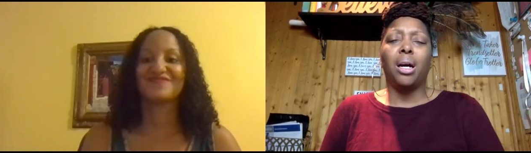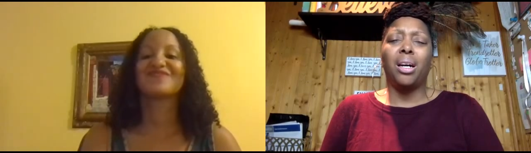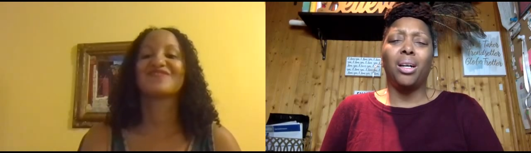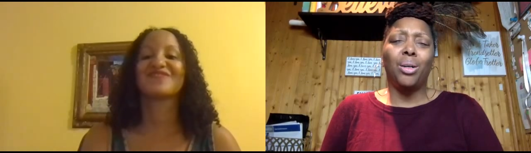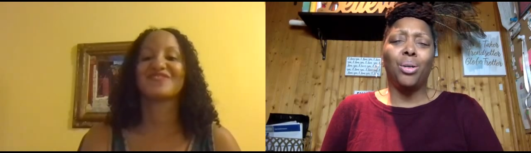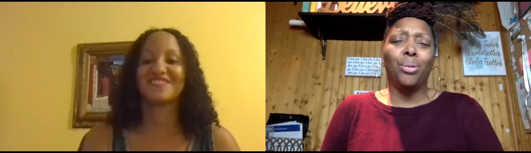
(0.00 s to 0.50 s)

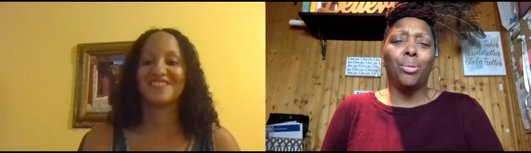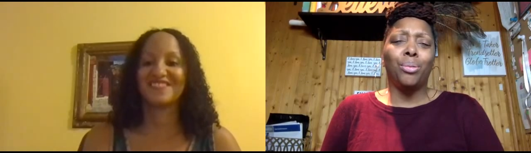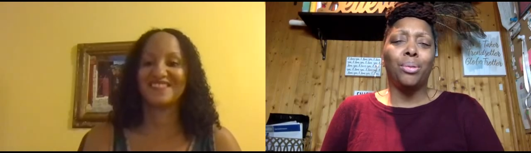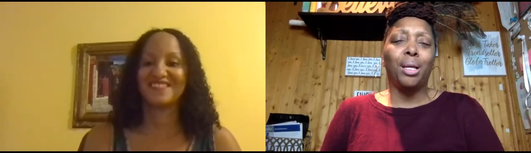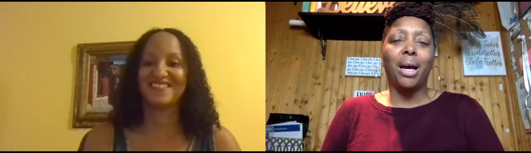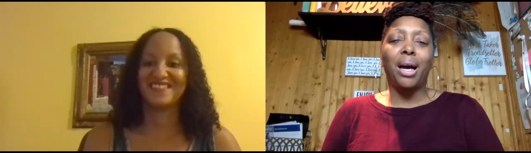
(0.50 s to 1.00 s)

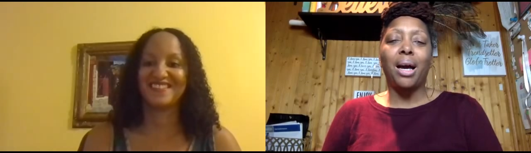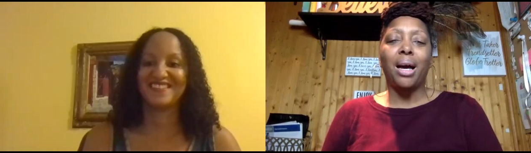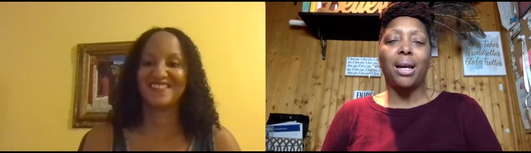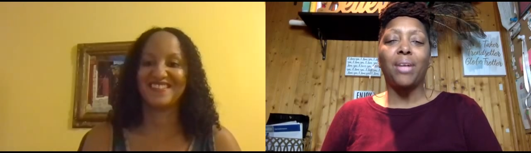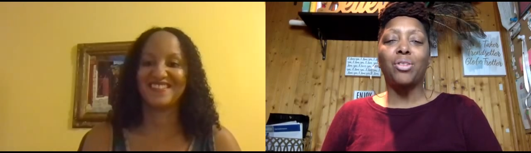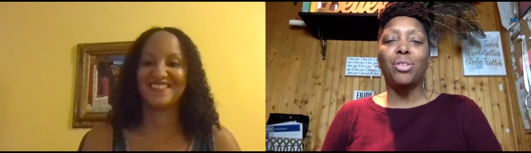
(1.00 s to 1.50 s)
Speaker 1: Oh
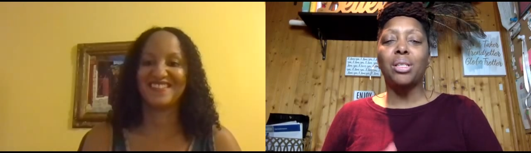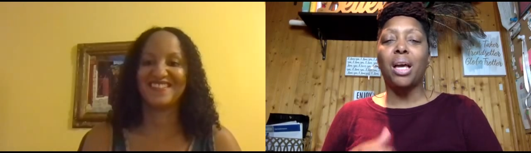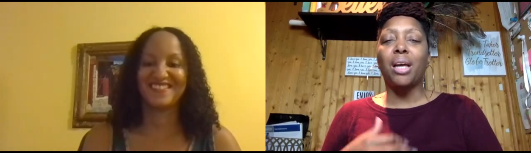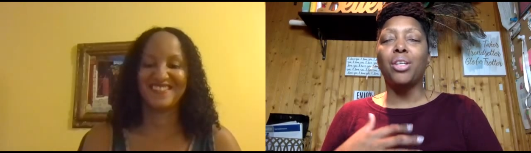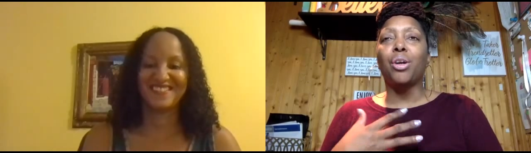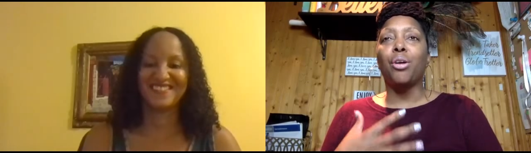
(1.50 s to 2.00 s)
God, I just
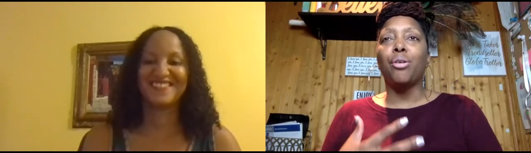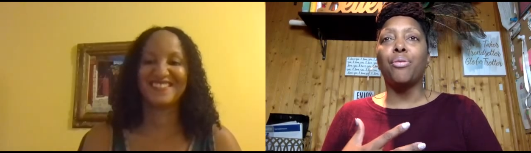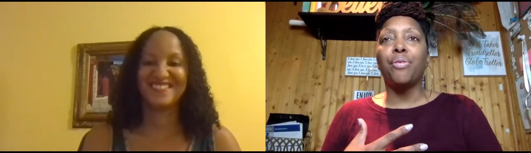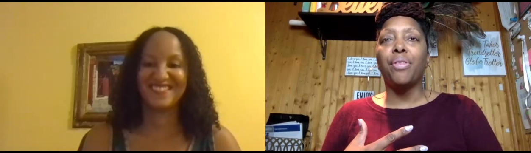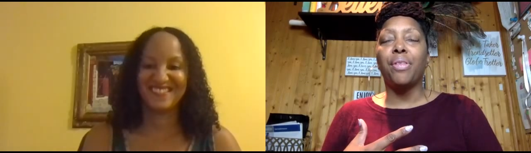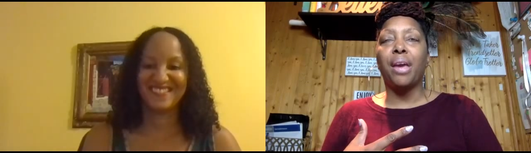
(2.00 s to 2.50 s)
I yearn
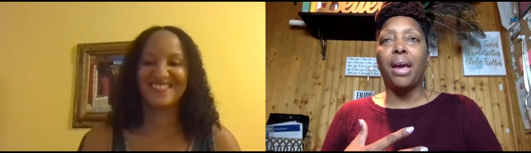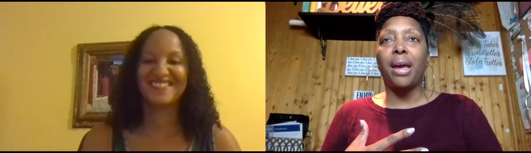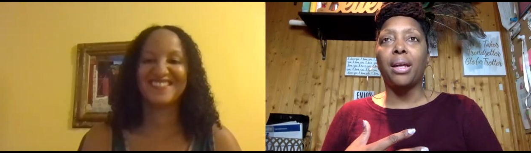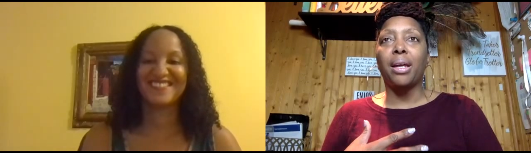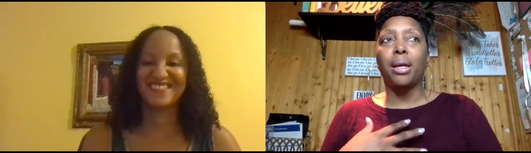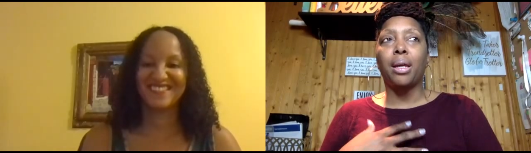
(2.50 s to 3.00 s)
for that.
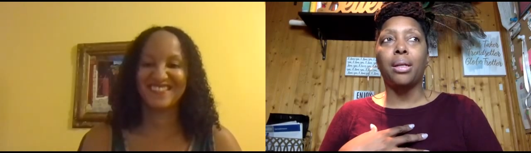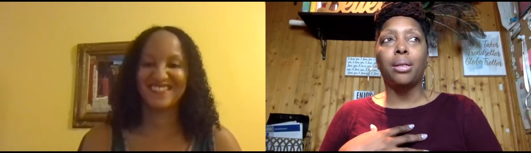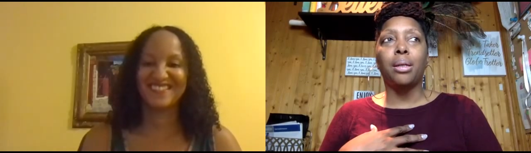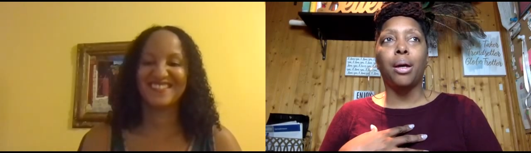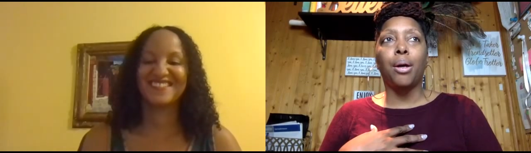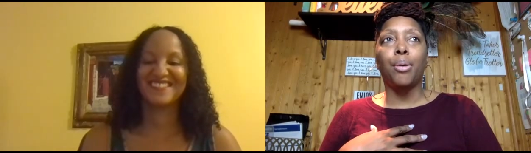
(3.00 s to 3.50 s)
And
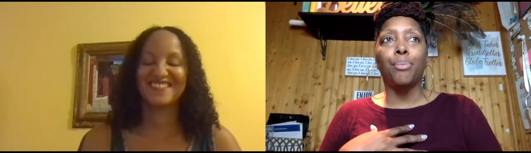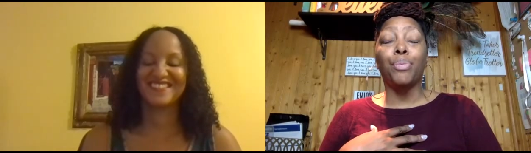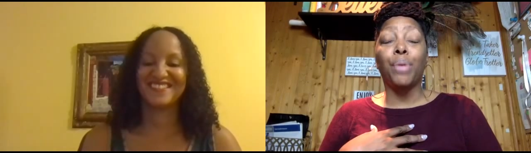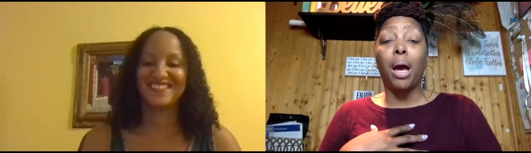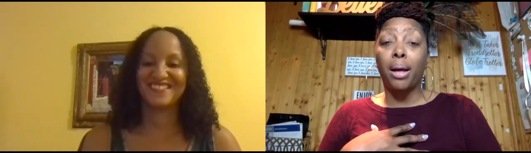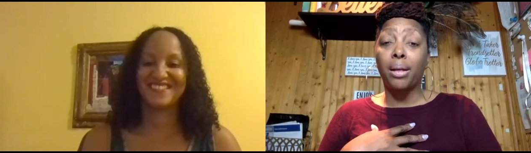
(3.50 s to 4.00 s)
um,
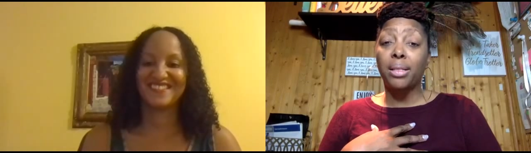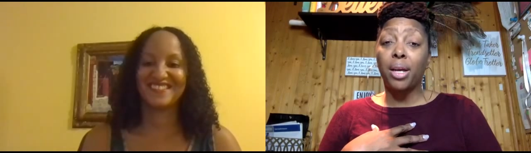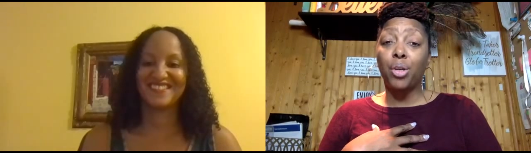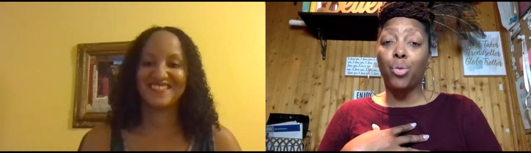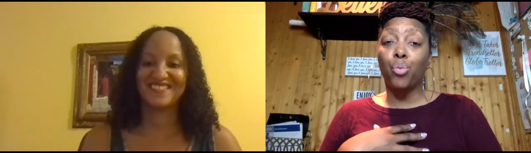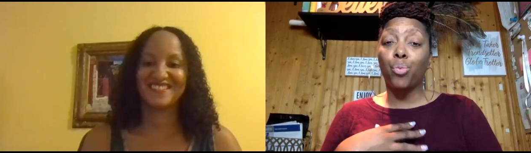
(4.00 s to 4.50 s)
I, will
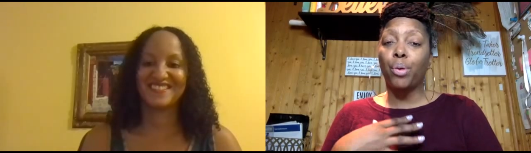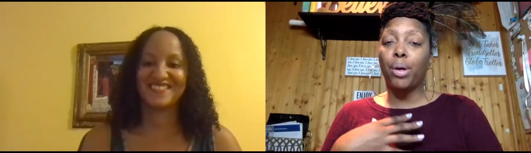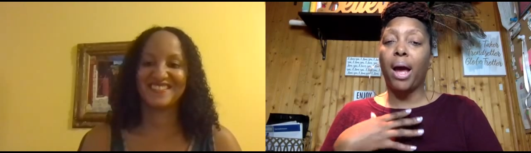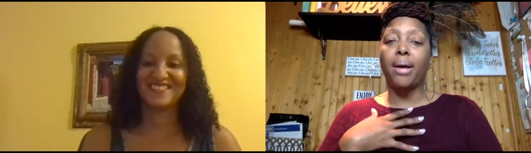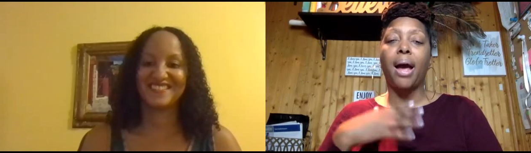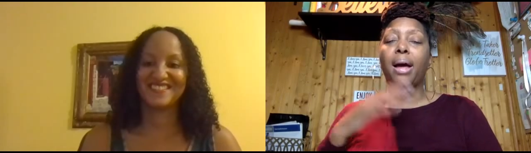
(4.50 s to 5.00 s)
tell you,
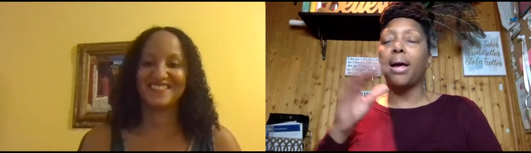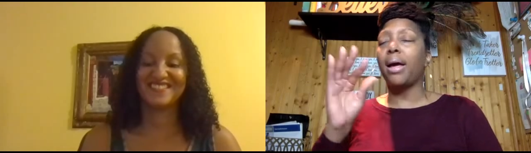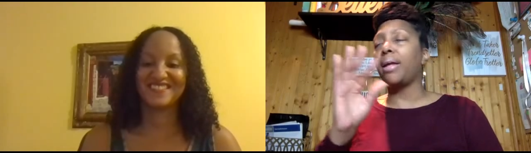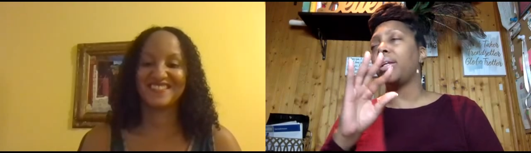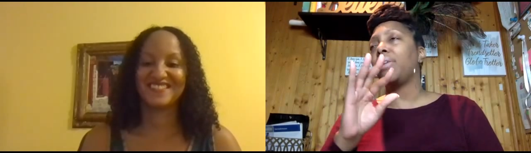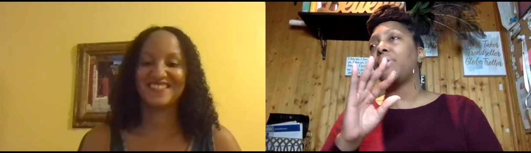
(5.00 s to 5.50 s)
I, I
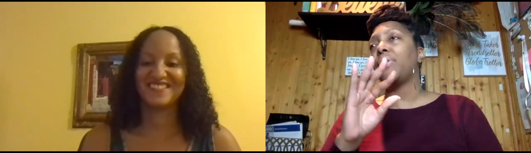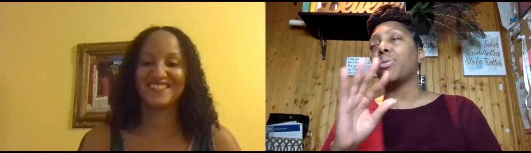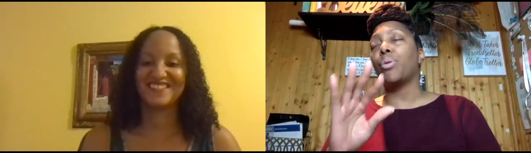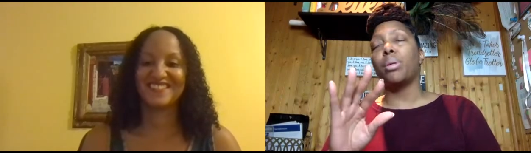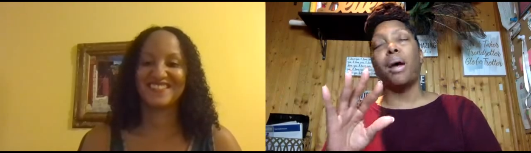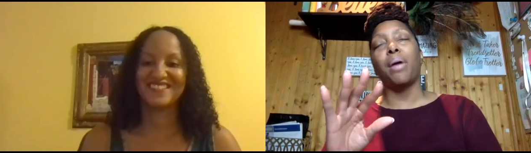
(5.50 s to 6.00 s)
hadn't even
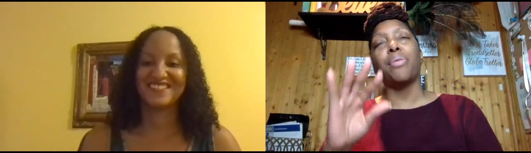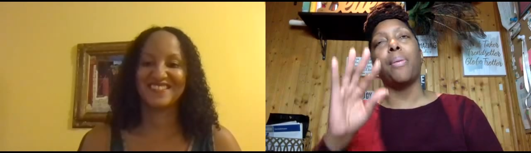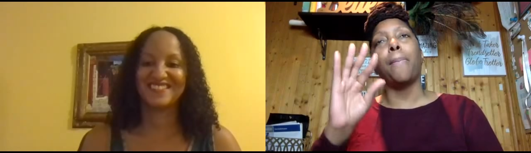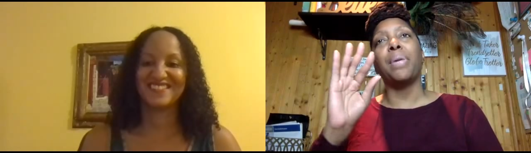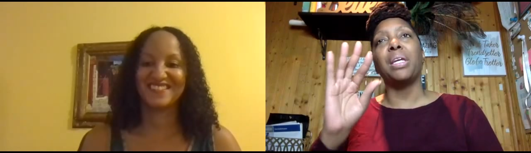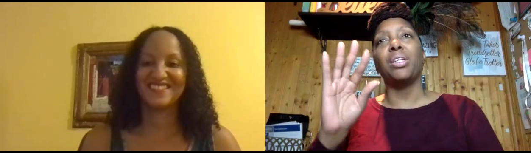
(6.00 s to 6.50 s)
thought about the
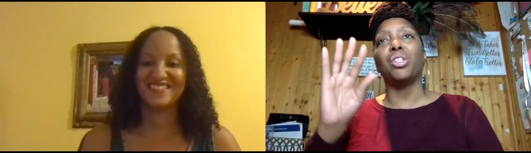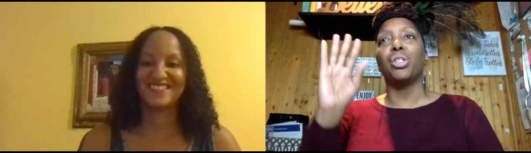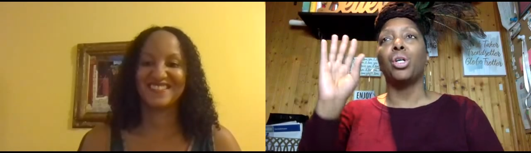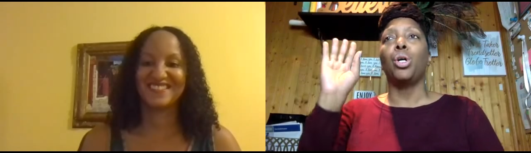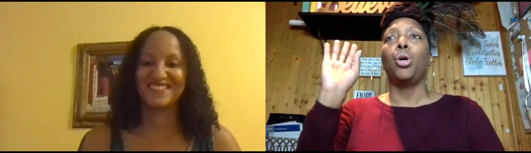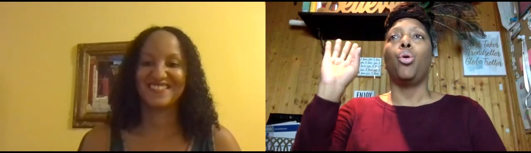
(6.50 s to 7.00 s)
beach
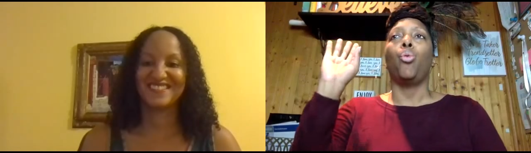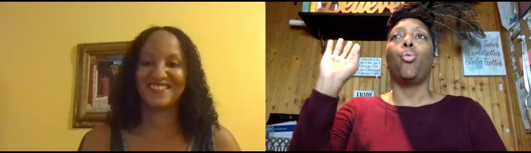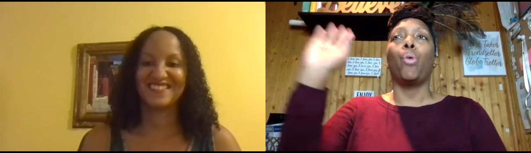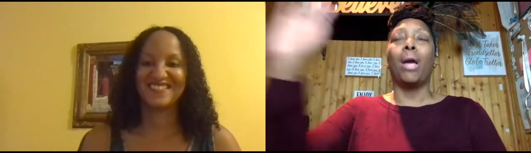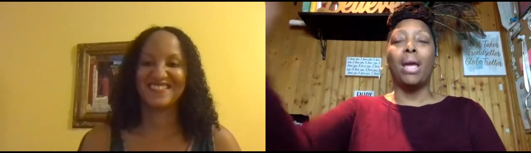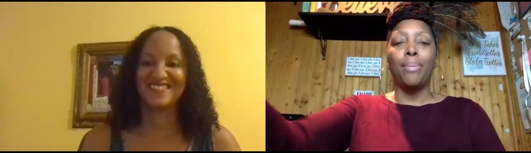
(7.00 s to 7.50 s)

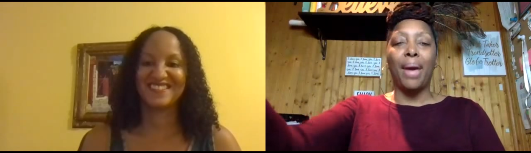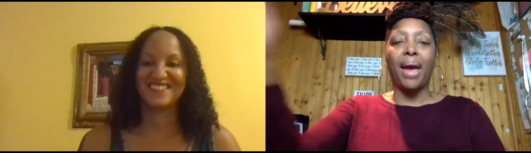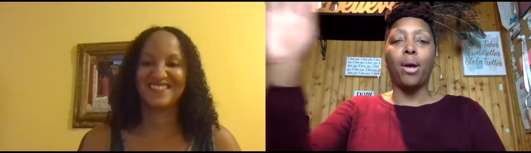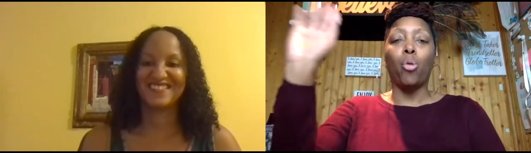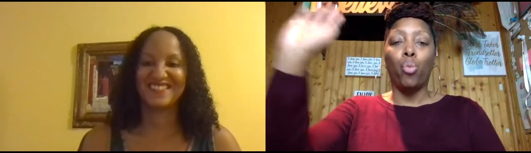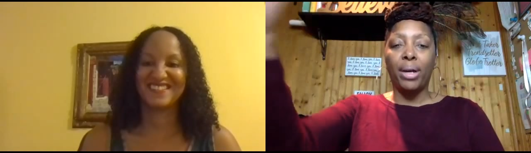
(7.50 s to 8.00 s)
way
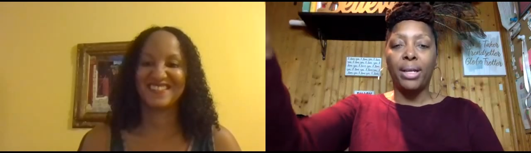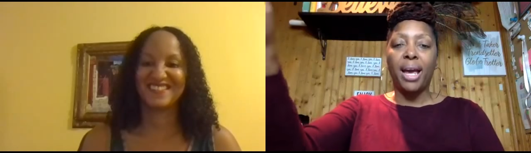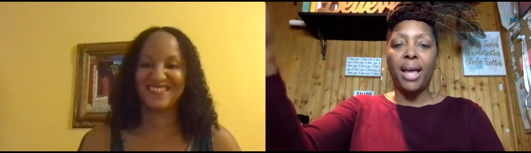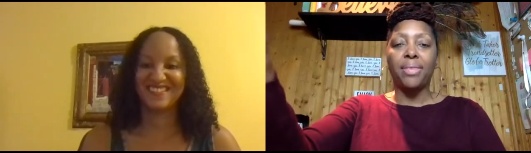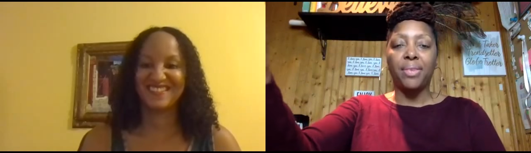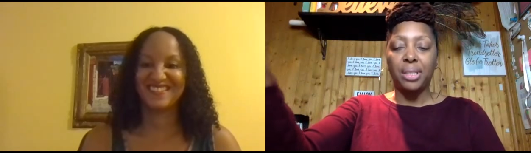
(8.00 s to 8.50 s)
back when
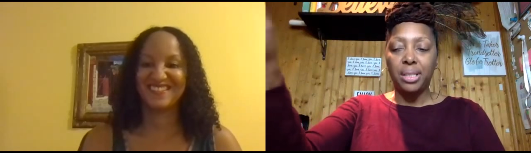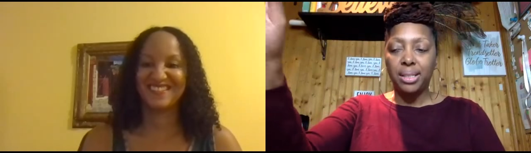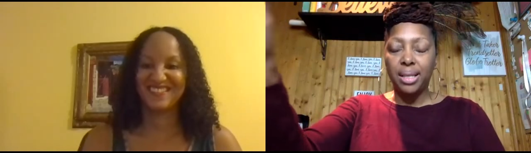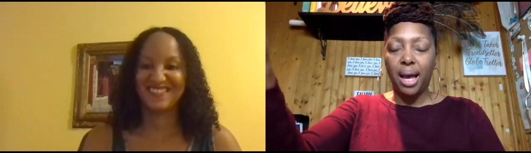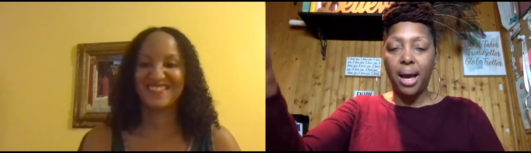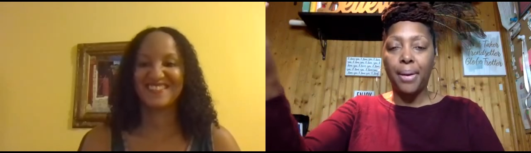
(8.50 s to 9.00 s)
at this
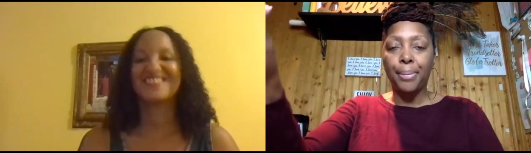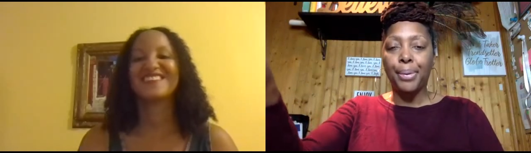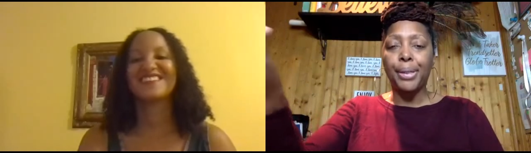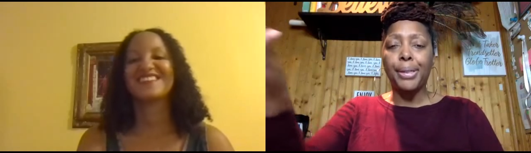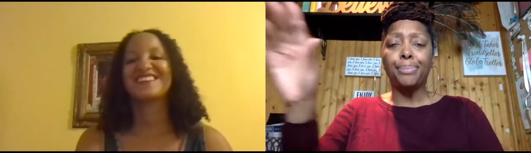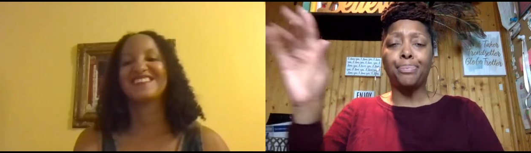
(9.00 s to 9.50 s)
time,
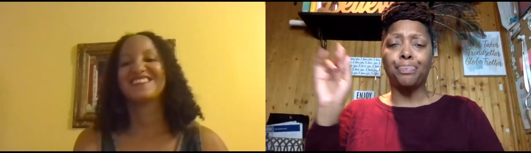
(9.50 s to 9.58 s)
but